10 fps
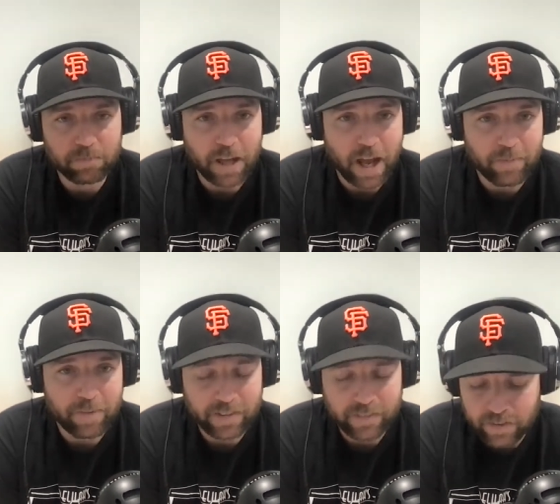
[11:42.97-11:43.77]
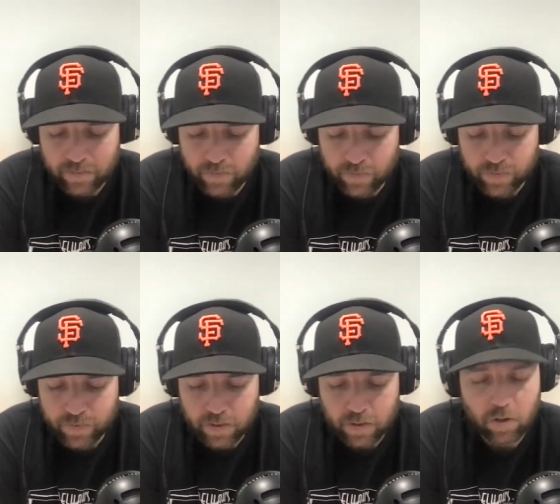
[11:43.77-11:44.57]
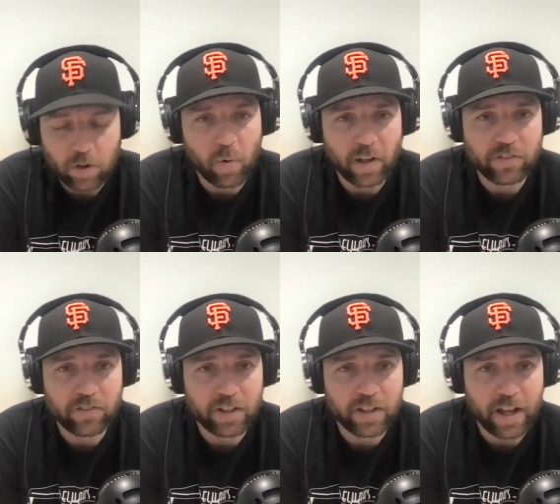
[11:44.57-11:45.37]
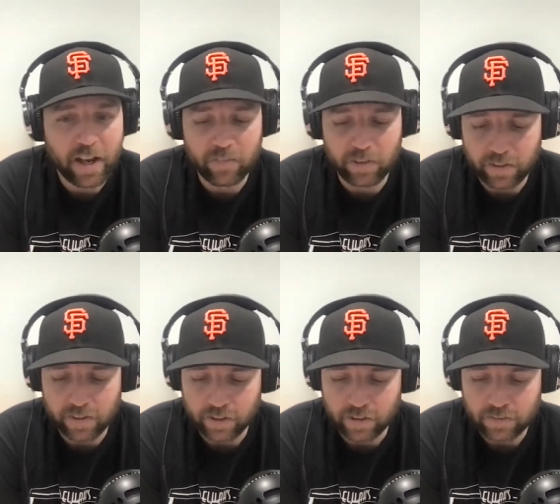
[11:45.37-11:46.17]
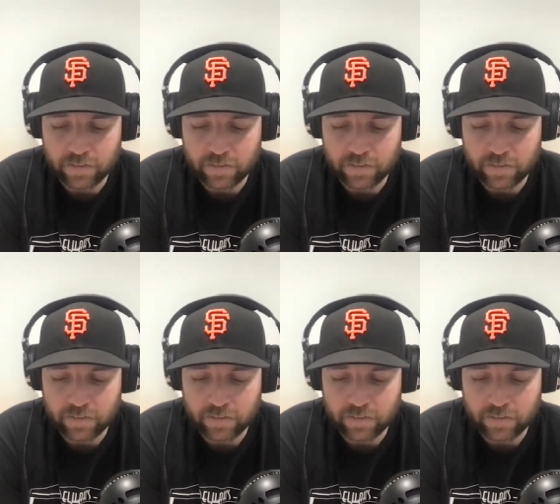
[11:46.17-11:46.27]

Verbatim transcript: commented, question everything.